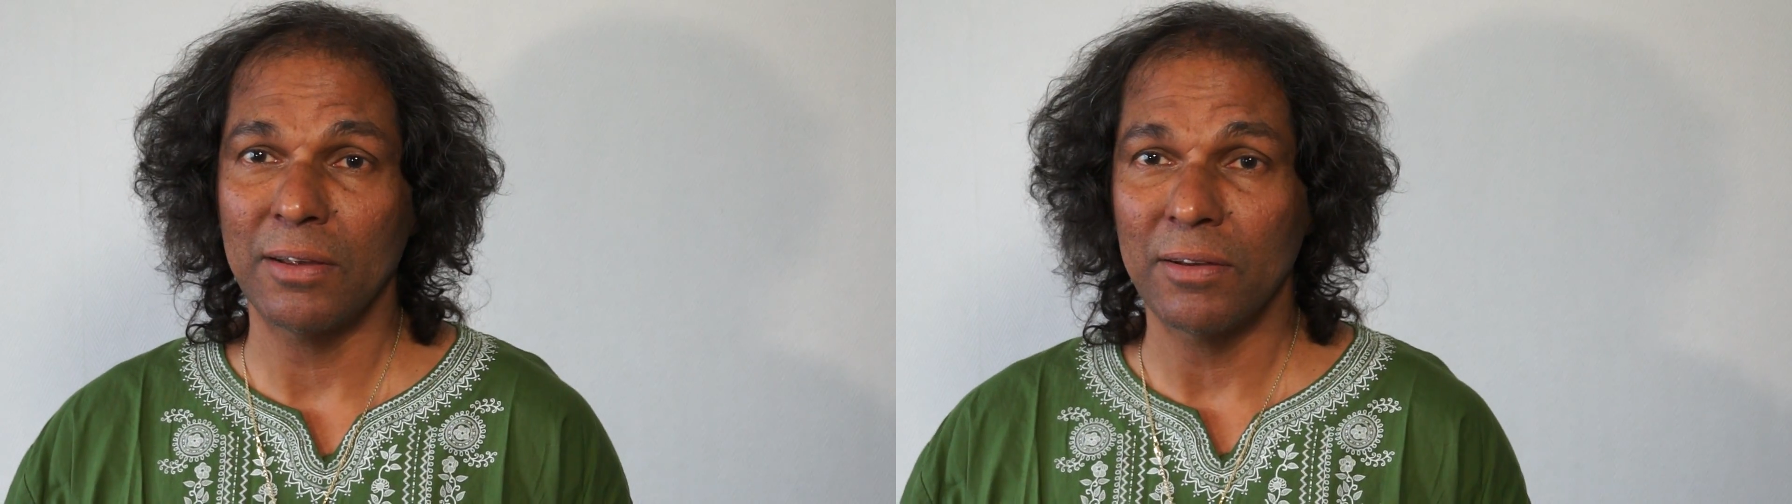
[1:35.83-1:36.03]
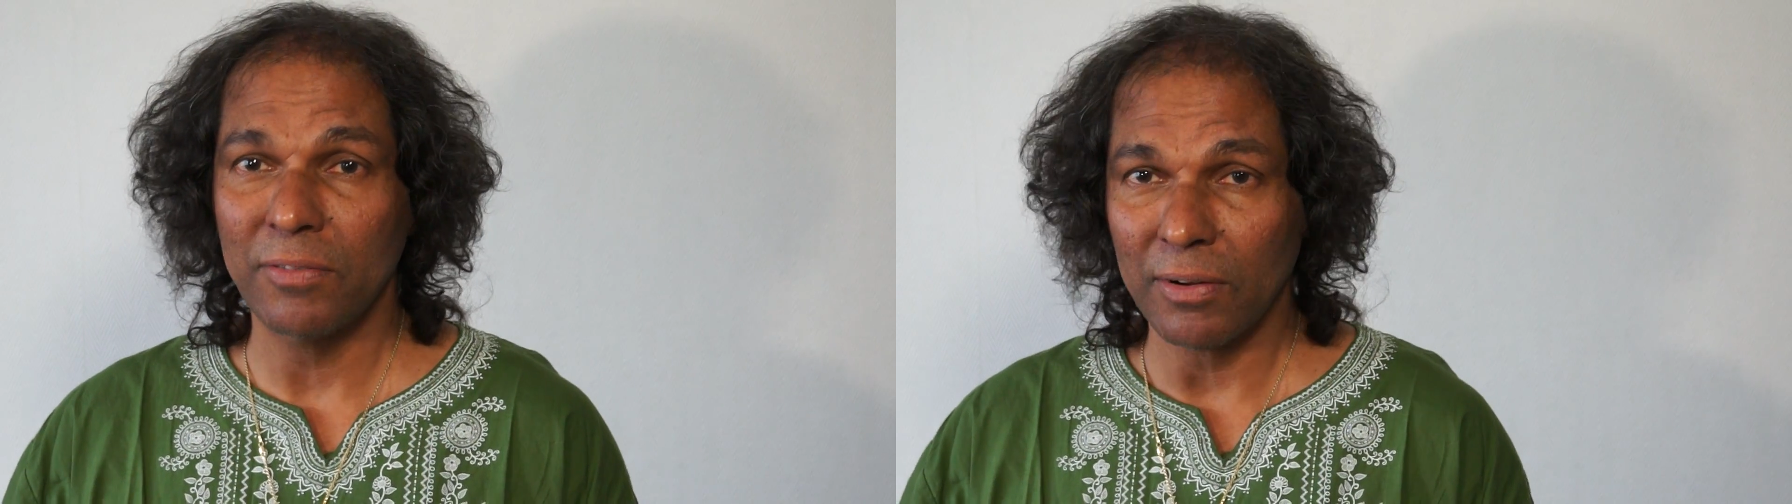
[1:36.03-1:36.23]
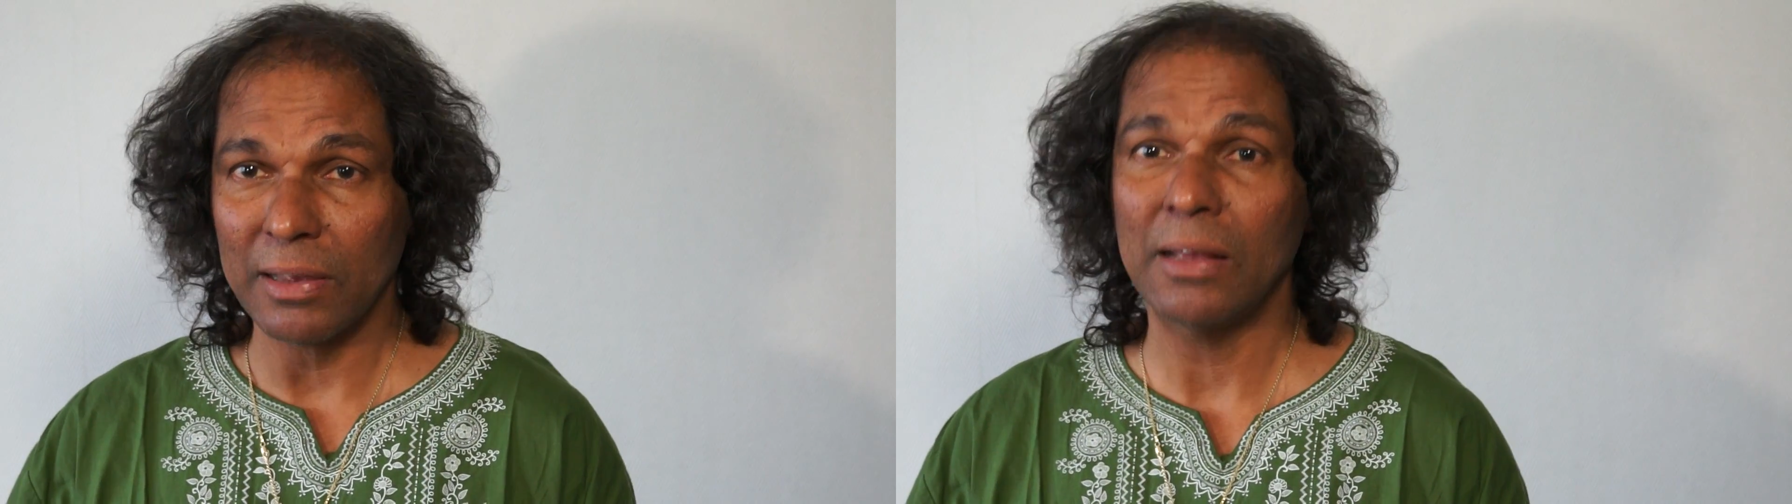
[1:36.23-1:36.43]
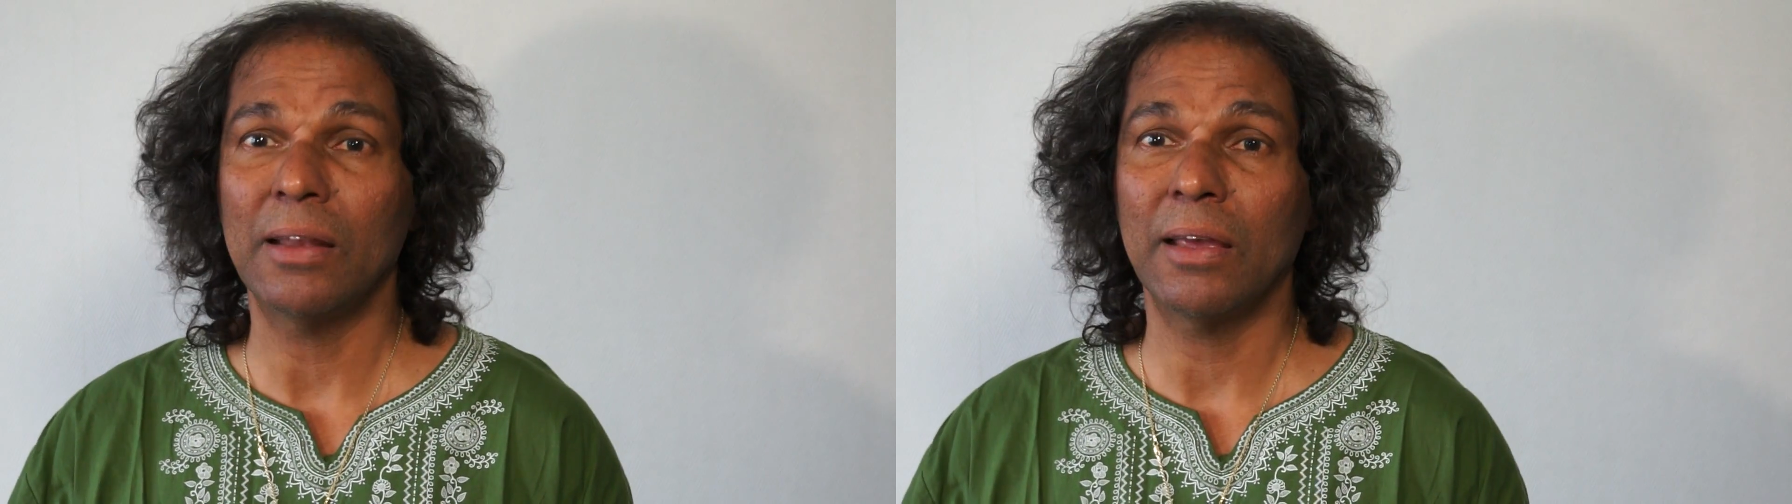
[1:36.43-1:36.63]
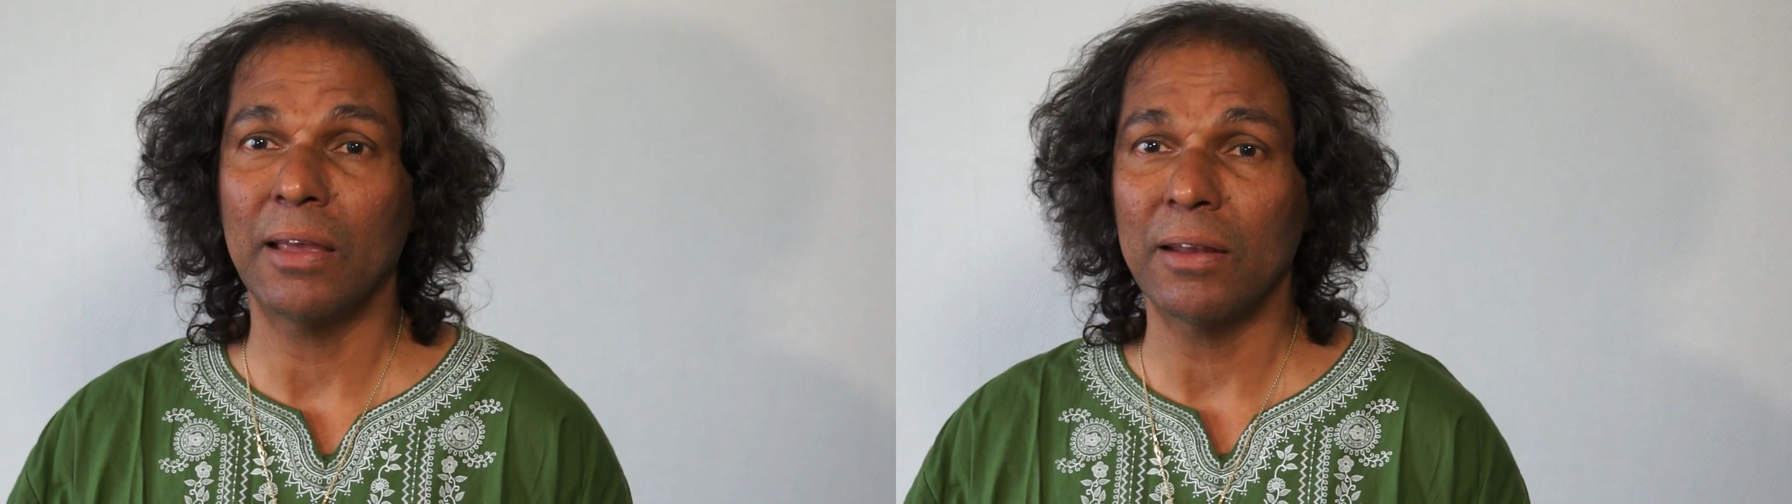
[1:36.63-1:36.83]
for
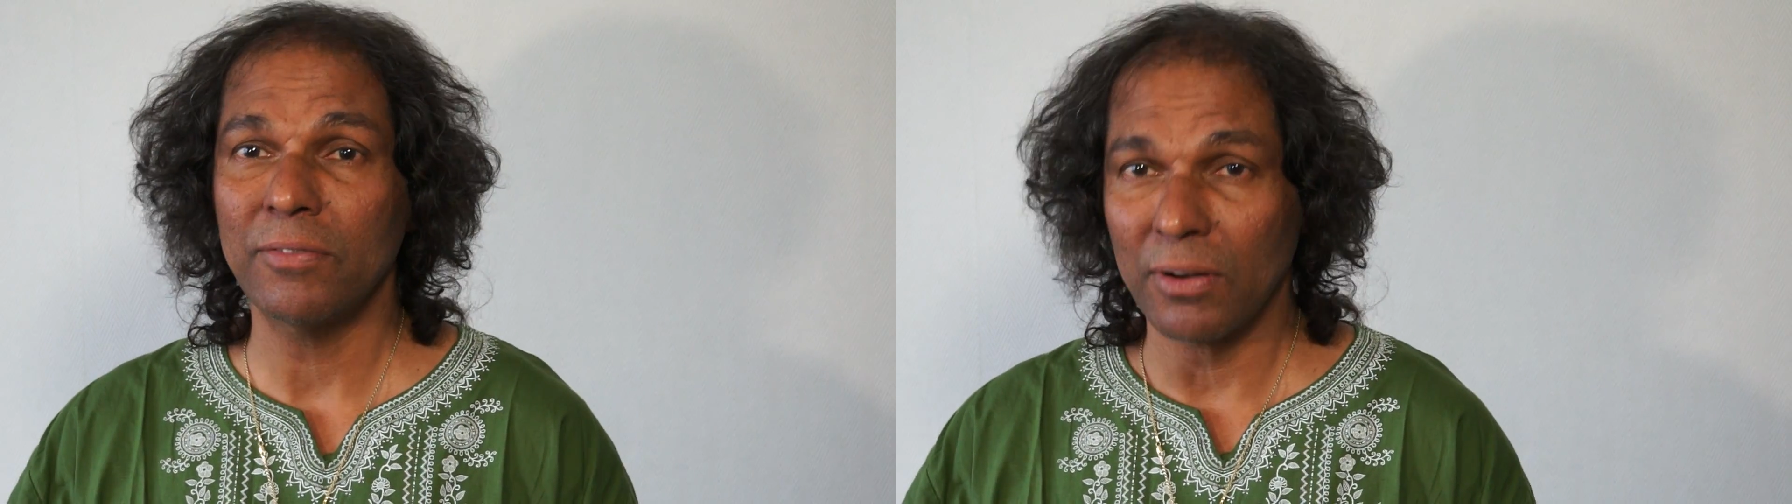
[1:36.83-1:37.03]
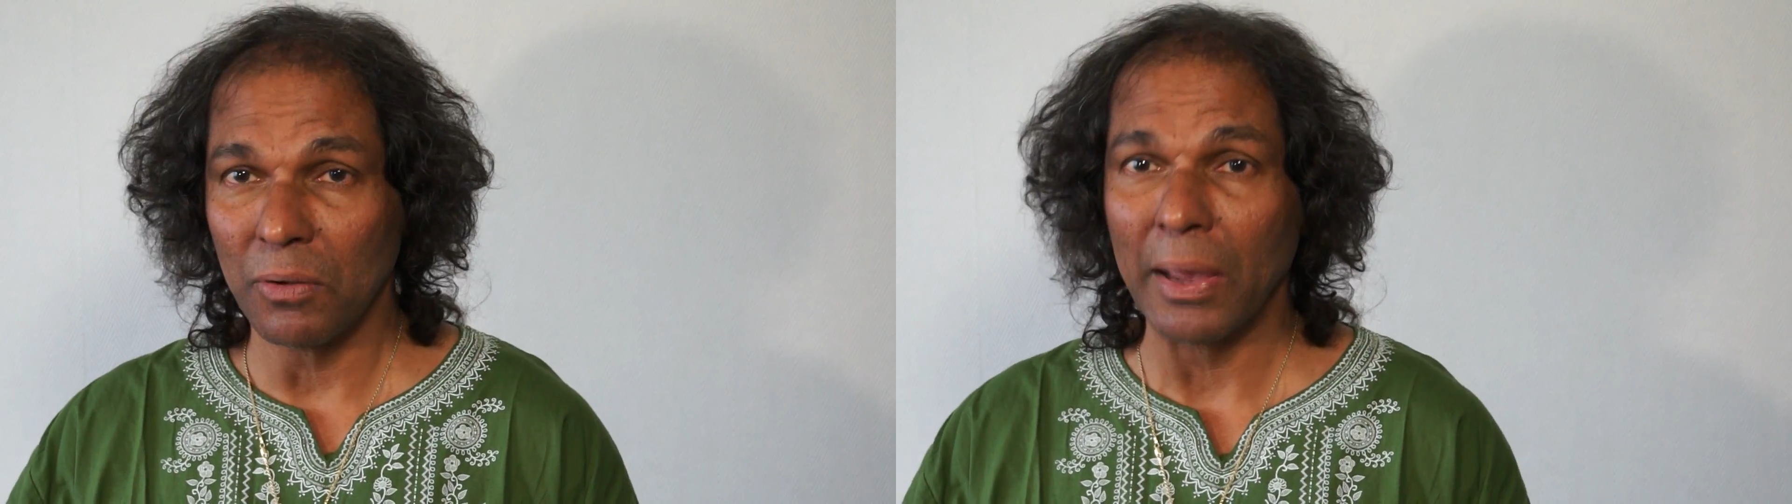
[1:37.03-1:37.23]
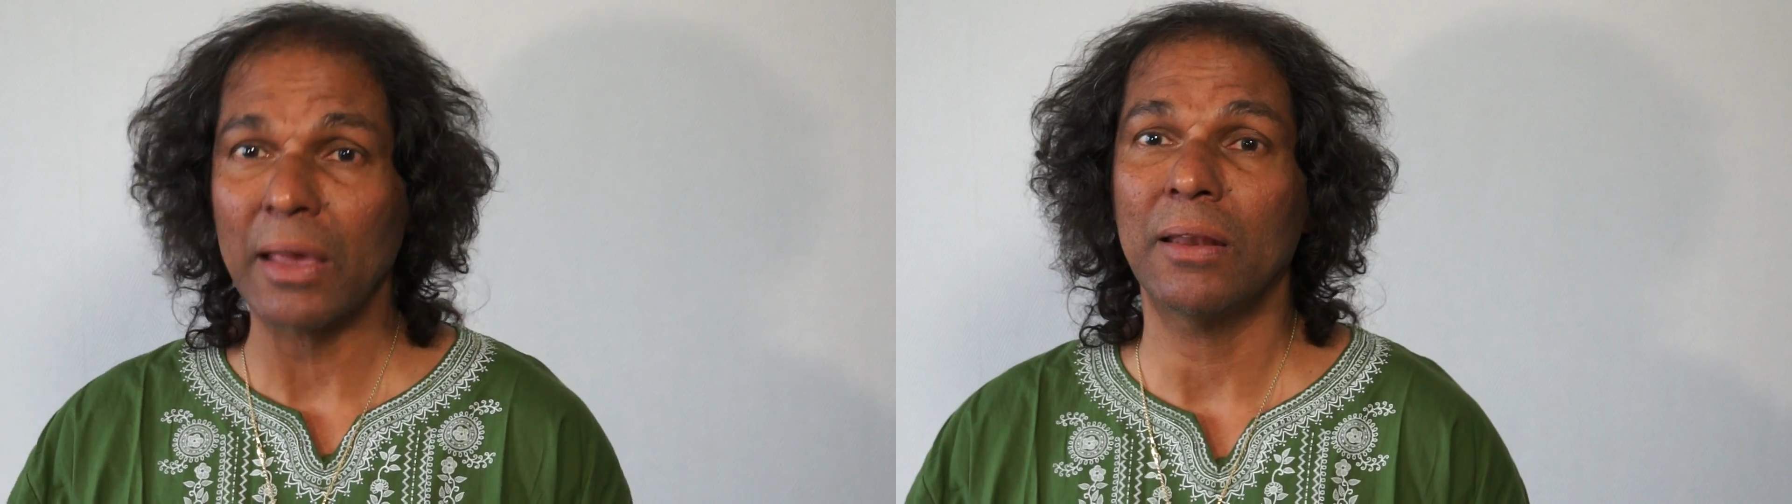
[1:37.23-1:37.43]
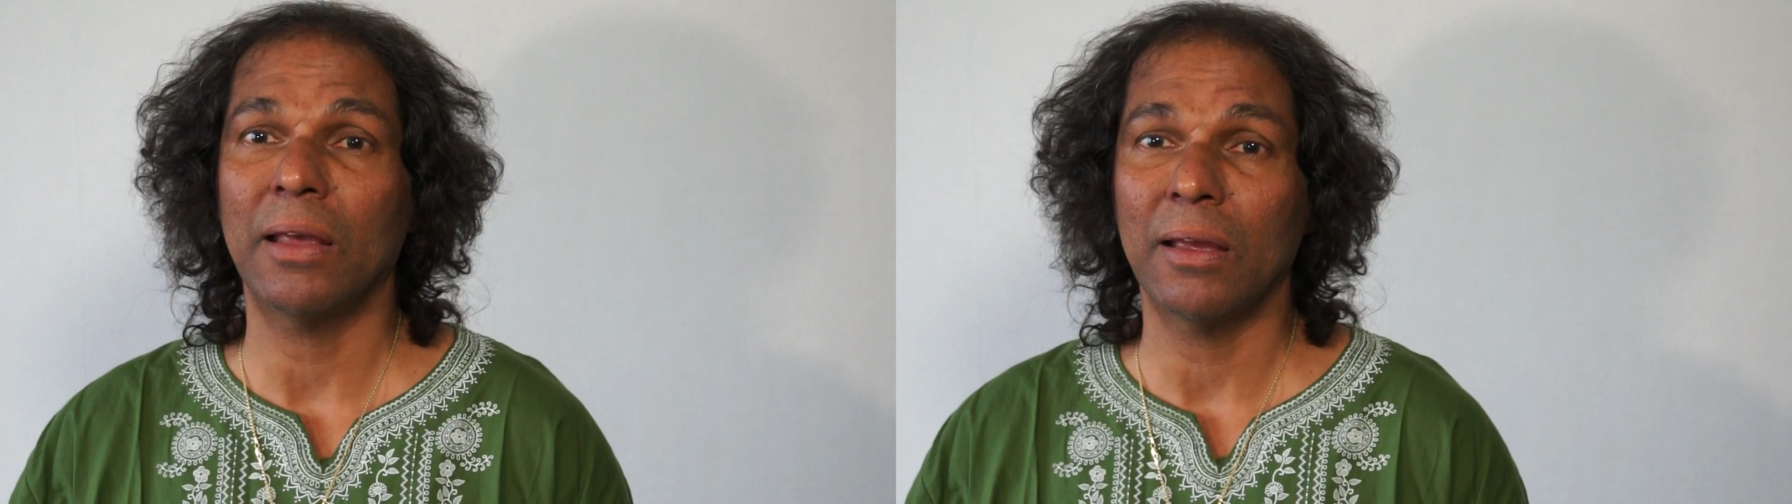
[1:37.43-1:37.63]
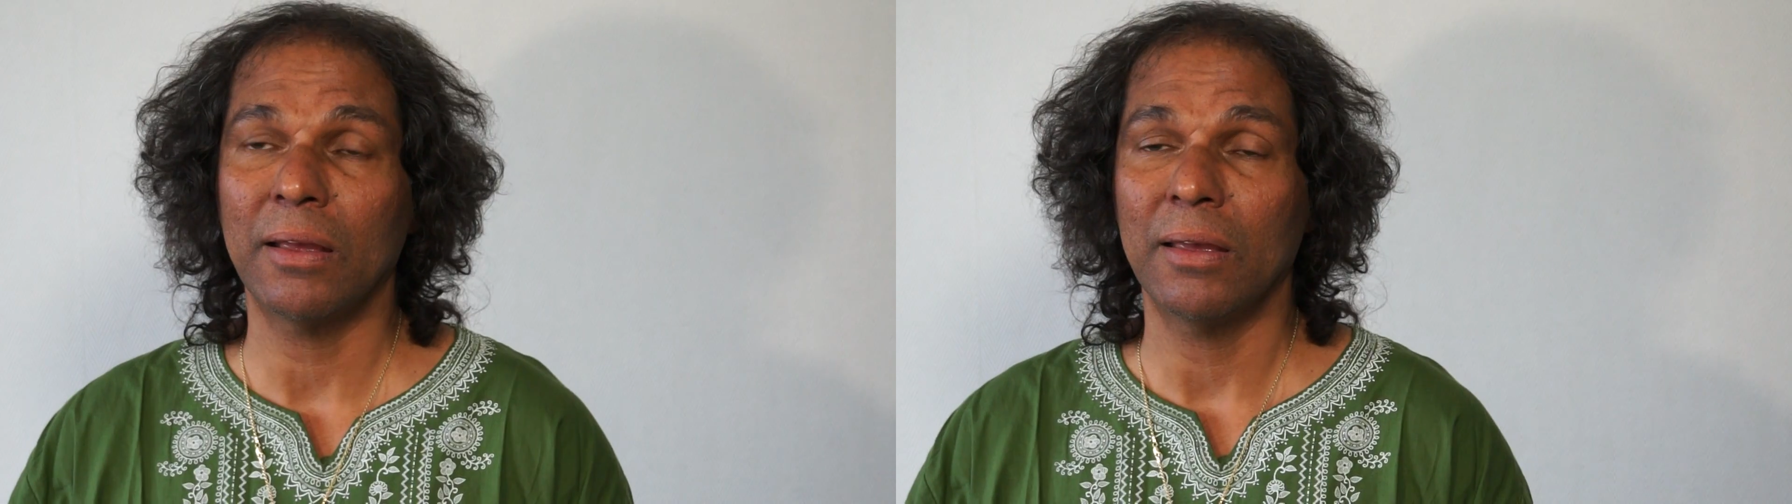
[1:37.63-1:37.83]
healing and for
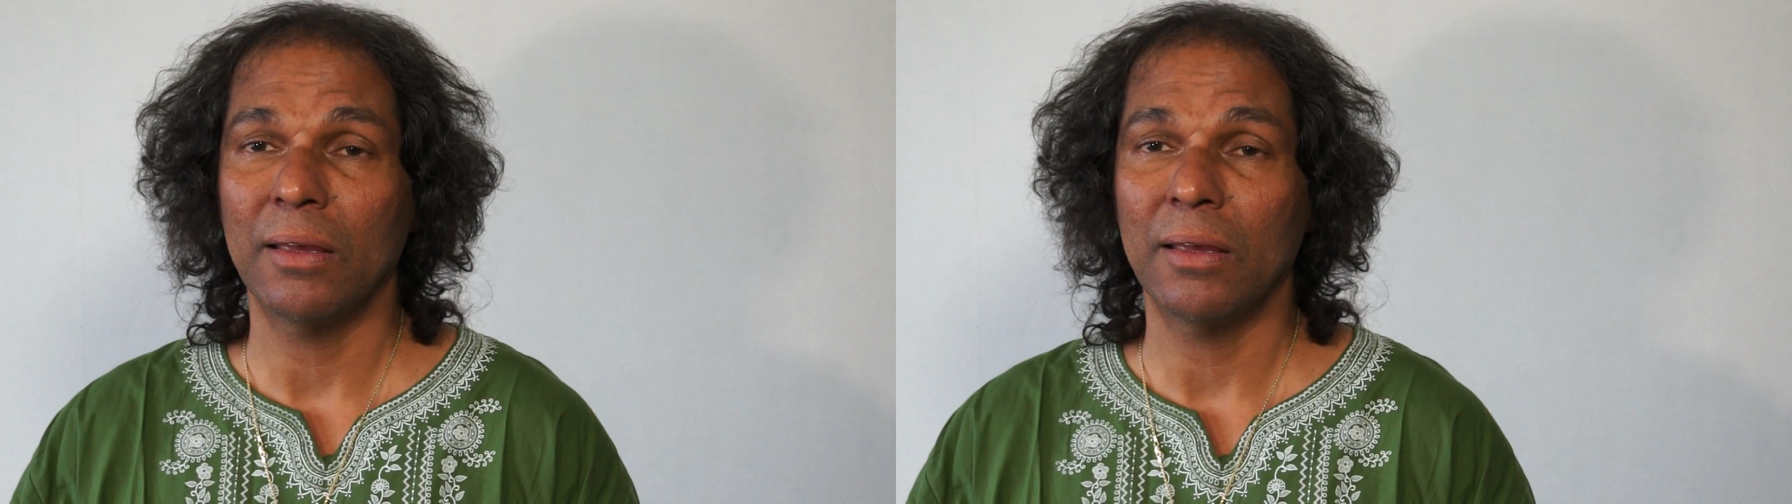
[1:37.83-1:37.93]
awakening